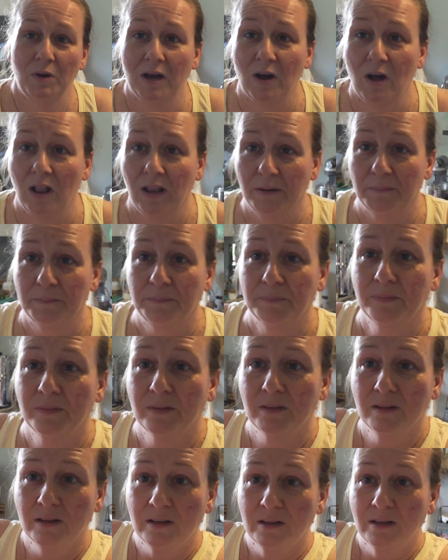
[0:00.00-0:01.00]
call them.
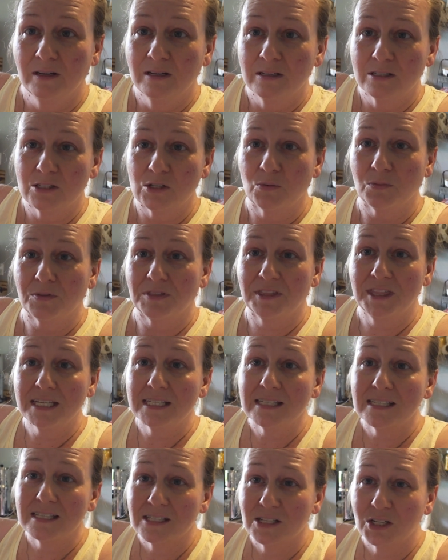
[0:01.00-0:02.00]
So
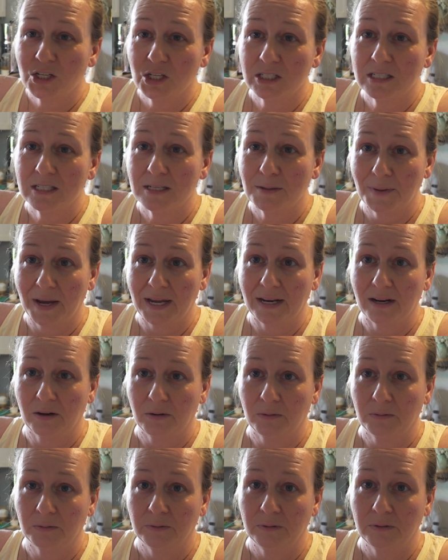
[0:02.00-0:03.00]
this is a good tomato.
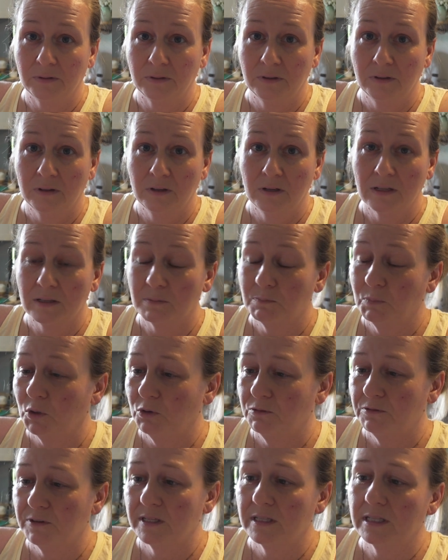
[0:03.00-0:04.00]

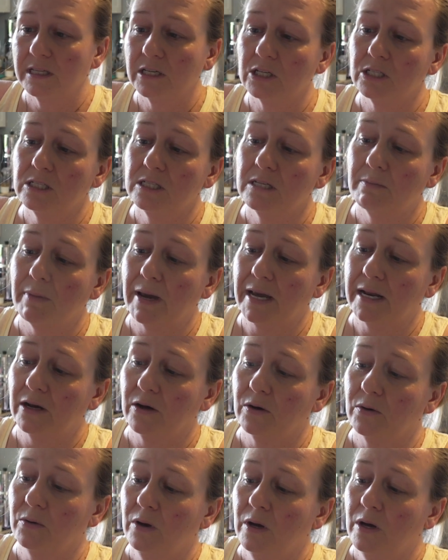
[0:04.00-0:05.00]
Perfectly good
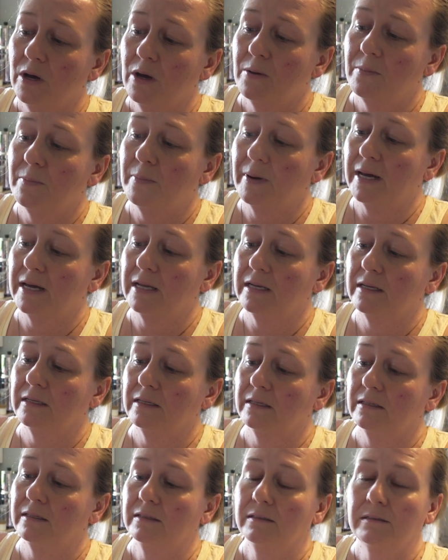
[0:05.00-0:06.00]
tomato, but
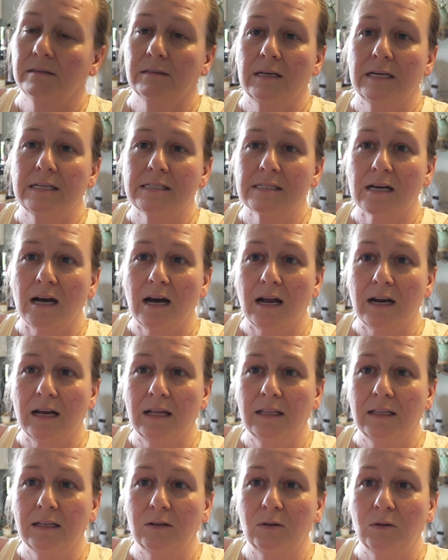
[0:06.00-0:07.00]
it's got
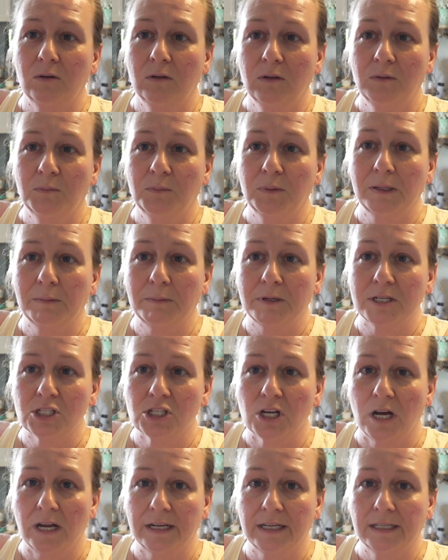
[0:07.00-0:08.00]
a little
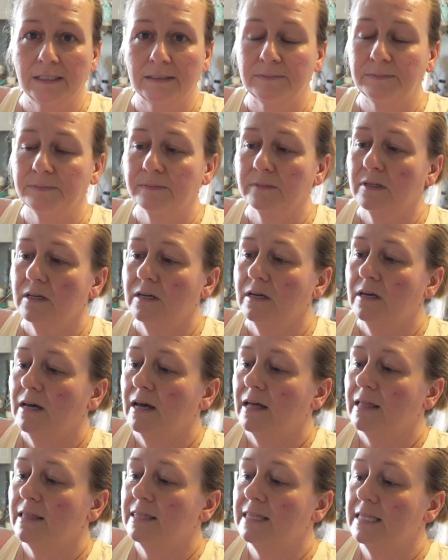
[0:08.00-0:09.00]
blemish on it.
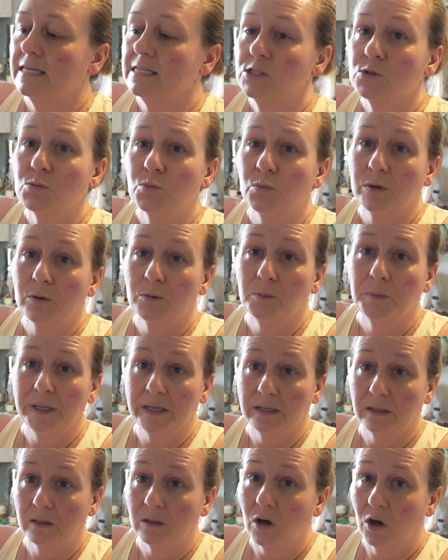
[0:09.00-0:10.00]
This will
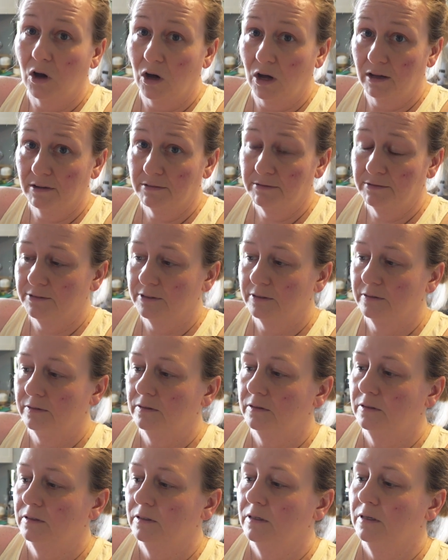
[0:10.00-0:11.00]
peel off.
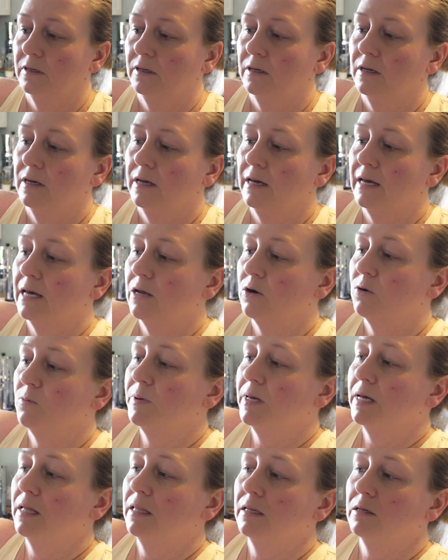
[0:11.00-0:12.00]
It'll
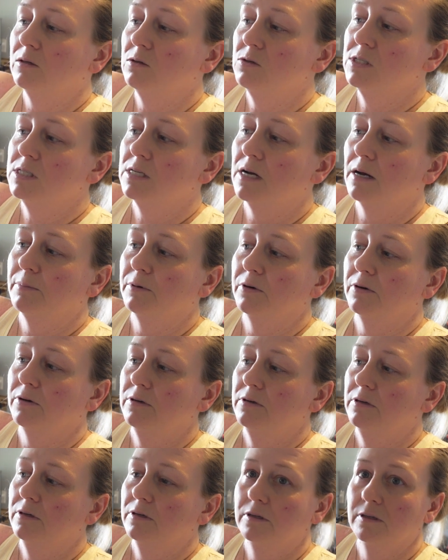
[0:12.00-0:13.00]
be a little
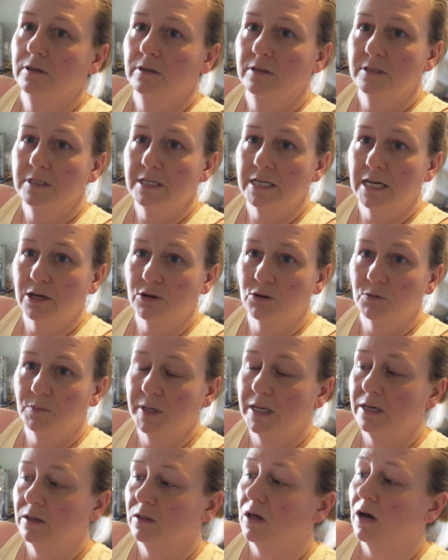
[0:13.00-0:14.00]
stubborn to get your
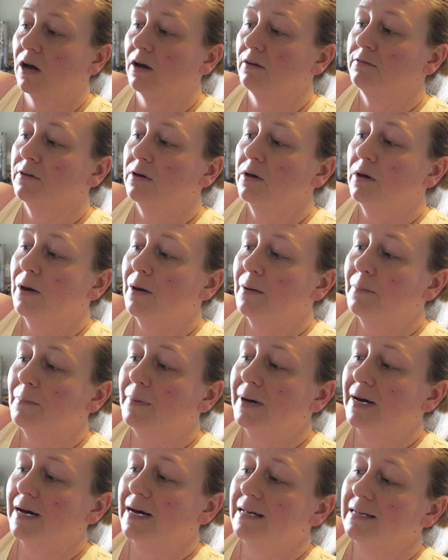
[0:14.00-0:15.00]
peel off,
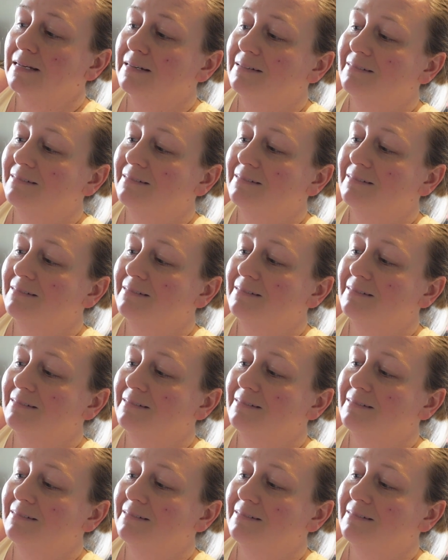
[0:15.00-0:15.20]
but